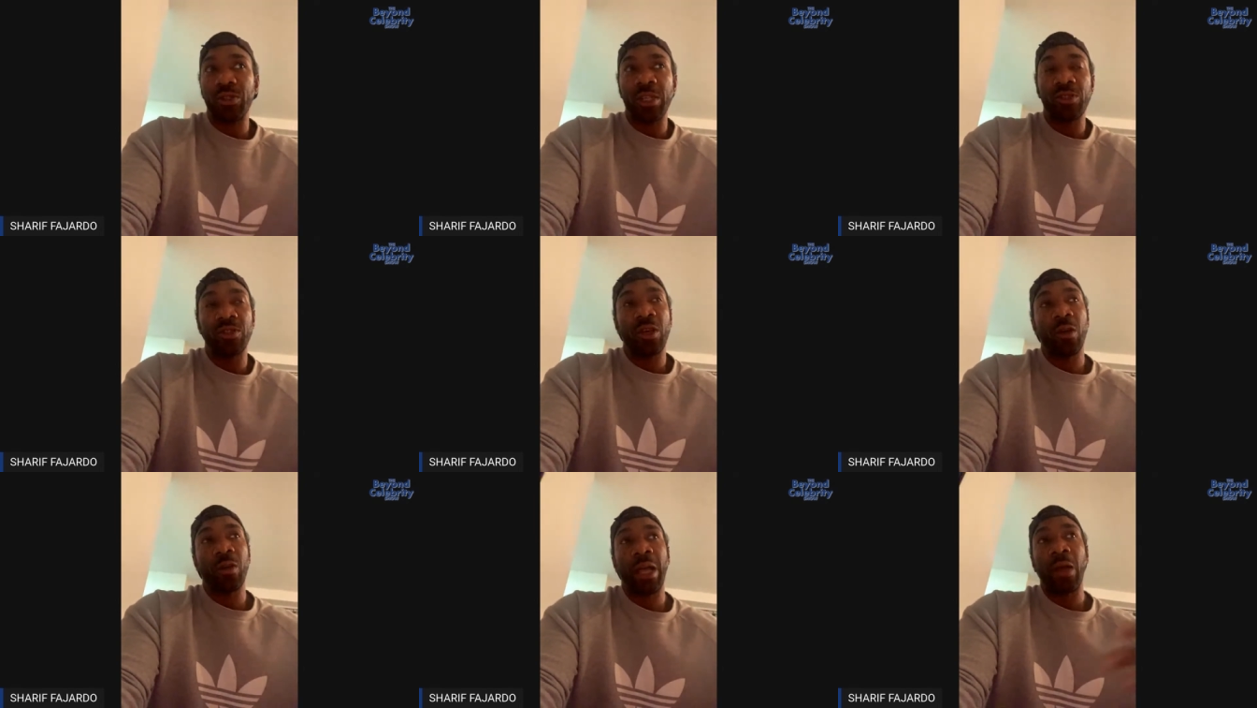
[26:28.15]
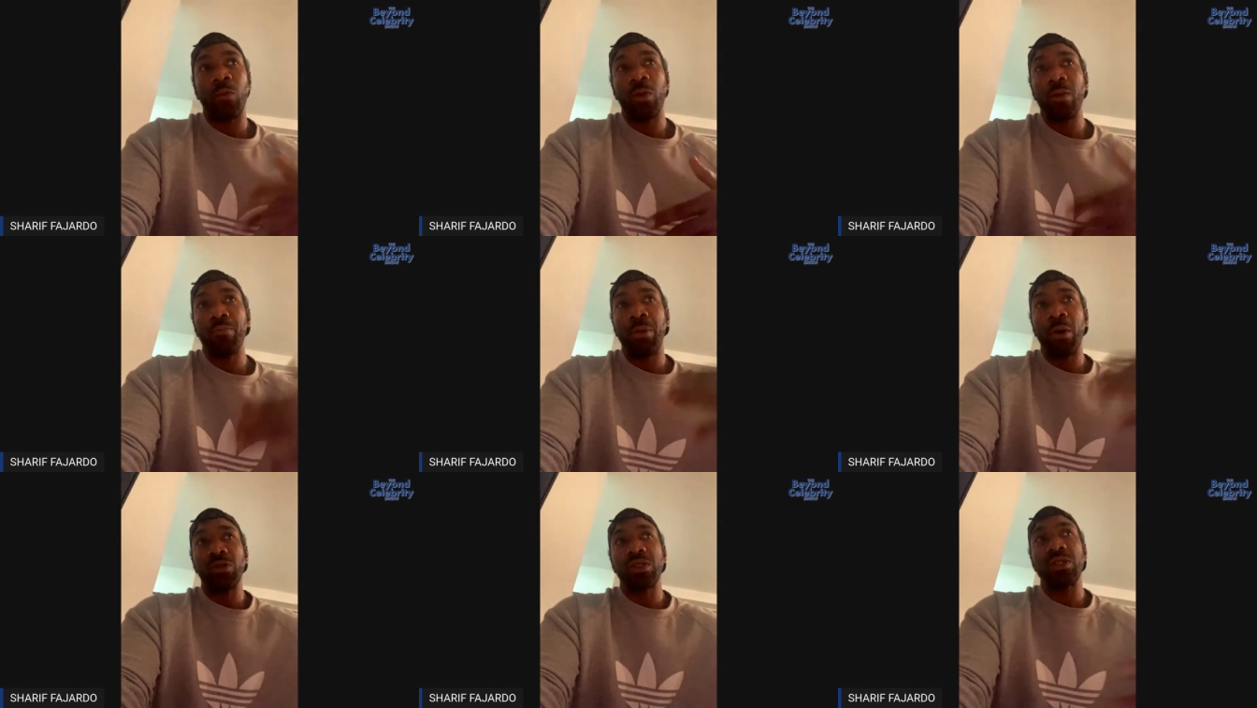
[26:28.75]
And so like, we're
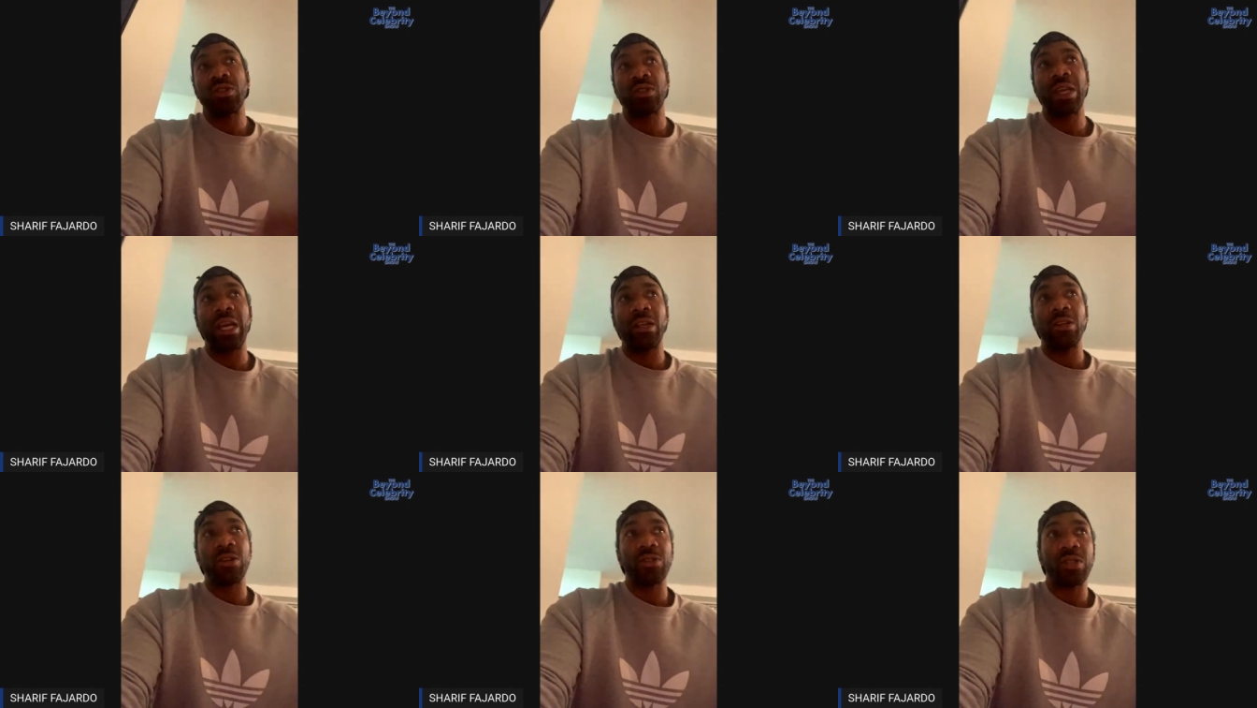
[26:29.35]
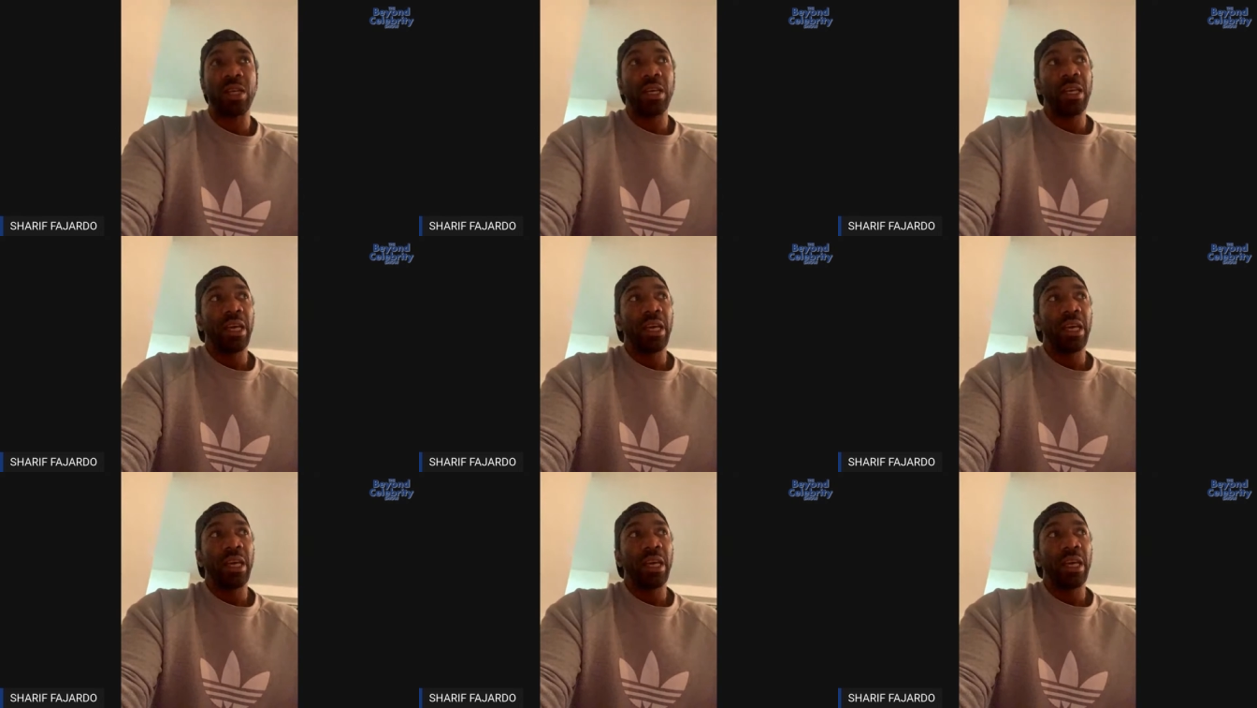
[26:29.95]
boats and sailors.